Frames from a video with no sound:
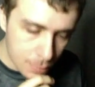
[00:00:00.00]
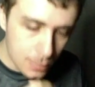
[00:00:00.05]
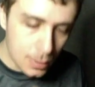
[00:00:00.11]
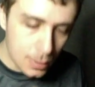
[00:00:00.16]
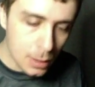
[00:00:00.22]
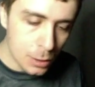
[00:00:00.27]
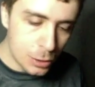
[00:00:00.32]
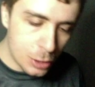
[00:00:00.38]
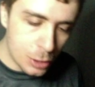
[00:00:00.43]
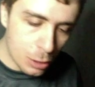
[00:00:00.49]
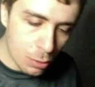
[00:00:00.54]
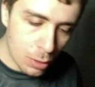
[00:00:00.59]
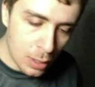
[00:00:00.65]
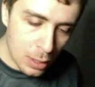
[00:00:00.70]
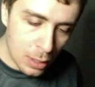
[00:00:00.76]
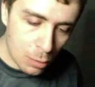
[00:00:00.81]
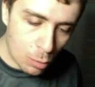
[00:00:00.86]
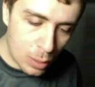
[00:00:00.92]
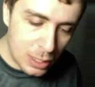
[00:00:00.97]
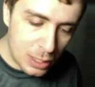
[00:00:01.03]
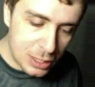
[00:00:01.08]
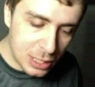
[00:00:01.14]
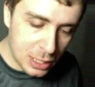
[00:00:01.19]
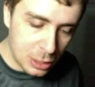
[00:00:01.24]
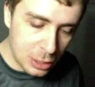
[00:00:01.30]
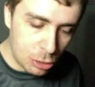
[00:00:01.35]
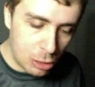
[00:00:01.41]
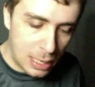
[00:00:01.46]
So what is a
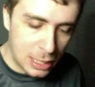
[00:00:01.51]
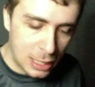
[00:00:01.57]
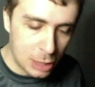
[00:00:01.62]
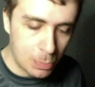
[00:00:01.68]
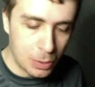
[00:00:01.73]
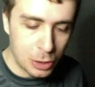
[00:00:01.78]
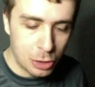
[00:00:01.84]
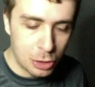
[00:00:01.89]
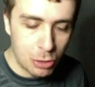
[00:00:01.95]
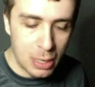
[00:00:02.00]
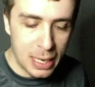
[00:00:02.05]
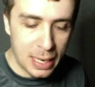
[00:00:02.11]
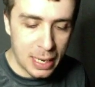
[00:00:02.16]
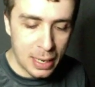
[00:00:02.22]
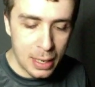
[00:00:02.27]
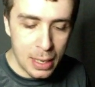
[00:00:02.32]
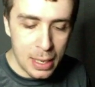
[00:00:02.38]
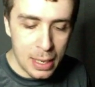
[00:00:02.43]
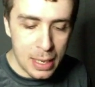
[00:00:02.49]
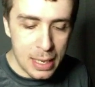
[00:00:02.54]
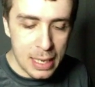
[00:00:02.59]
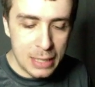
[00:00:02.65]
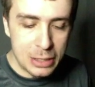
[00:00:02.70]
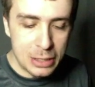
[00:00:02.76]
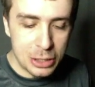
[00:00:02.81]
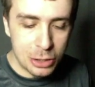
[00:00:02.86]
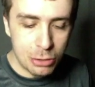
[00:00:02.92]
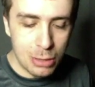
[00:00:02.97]
contractible string? It's a
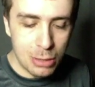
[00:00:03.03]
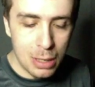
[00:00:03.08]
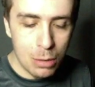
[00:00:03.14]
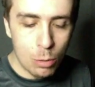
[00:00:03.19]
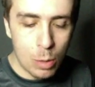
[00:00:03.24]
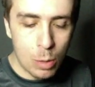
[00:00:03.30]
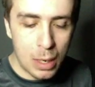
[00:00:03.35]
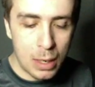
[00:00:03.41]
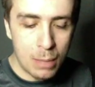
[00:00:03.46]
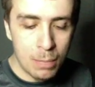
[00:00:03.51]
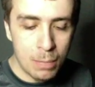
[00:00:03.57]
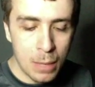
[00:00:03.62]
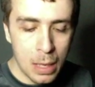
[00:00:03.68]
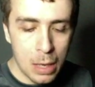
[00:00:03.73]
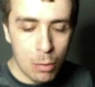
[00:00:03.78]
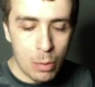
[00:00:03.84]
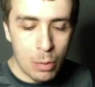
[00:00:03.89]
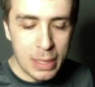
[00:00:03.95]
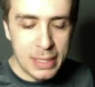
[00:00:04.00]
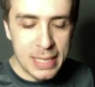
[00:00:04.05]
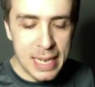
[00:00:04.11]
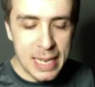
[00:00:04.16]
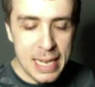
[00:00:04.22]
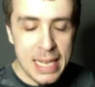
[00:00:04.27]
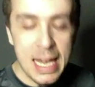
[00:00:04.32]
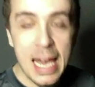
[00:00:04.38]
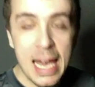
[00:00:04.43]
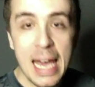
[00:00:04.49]
string where we take
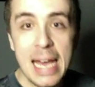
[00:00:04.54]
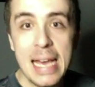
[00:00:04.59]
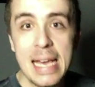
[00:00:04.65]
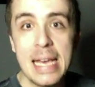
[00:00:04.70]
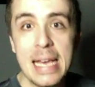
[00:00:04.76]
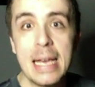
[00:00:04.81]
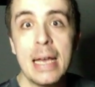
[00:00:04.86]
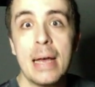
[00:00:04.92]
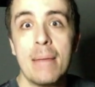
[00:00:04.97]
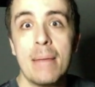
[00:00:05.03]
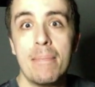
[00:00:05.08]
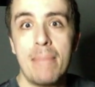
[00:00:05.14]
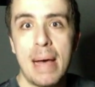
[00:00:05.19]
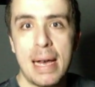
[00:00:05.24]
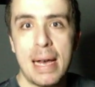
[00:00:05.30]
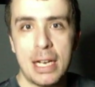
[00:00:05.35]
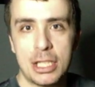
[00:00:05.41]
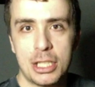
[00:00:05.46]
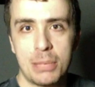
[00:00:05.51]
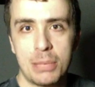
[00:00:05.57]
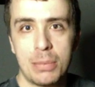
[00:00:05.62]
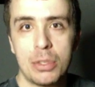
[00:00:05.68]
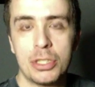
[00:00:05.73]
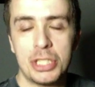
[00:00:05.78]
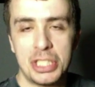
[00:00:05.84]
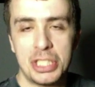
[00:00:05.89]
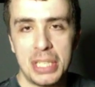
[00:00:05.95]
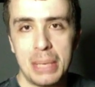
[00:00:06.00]
a maximal
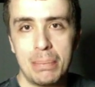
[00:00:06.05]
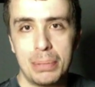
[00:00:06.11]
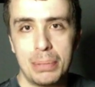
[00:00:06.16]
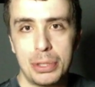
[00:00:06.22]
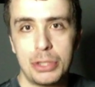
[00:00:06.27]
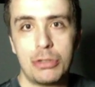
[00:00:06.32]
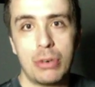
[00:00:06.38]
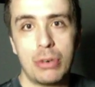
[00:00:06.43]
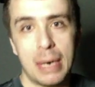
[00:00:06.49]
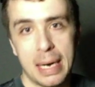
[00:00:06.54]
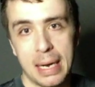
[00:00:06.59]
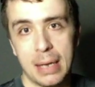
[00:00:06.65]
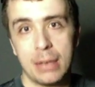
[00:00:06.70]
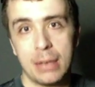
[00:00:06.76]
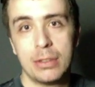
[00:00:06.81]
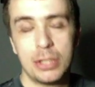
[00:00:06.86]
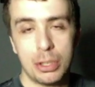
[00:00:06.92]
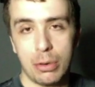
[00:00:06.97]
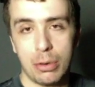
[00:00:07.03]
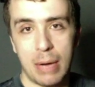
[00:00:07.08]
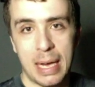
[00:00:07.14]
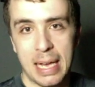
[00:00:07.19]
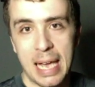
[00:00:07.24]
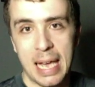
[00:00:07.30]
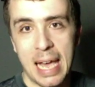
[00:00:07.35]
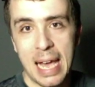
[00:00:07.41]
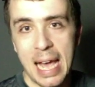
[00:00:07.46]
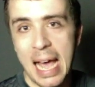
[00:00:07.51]
substring, so I
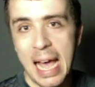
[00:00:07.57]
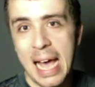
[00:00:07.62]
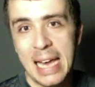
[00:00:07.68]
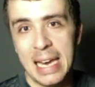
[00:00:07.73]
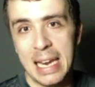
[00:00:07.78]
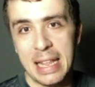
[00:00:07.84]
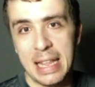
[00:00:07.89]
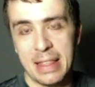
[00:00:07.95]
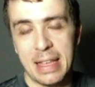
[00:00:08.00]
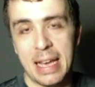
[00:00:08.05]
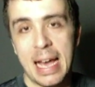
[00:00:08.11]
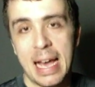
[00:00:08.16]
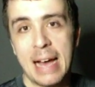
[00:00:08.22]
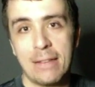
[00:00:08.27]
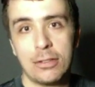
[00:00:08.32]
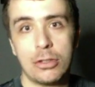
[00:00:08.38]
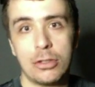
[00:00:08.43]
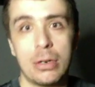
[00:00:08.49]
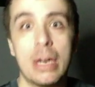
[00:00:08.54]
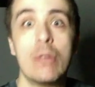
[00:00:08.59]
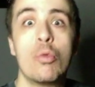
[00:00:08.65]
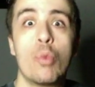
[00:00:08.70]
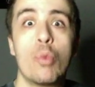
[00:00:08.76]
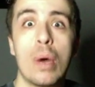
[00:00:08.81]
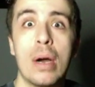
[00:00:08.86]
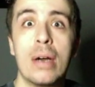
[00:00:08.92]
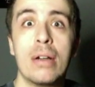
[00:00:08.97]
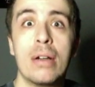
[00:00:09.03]
can't add anything after it,
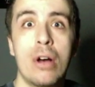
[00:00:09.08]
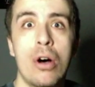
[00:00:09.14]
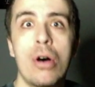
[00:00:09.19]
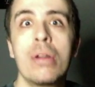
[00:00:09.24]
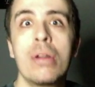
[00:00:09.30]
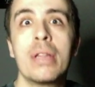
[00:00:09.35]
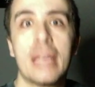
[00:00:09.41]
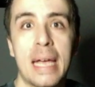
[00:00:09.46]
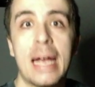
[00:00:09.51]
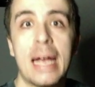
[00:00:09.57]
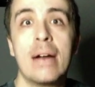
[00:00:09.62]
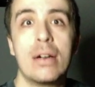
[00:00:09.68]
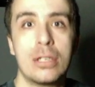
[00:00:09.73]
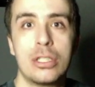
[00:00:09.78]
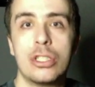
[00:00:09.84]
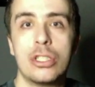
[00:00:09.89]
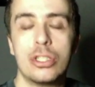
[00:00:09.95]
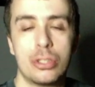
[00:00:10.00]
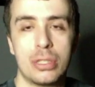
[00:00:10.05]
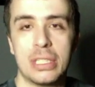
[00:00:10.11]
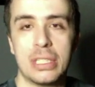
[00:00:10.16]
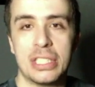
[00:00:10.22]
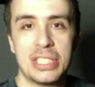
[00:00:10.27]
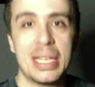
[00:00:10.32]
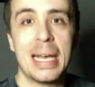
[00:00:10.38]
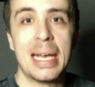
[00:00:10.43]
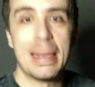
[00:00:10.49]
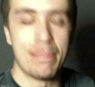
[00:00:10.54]
where all the characters are the same,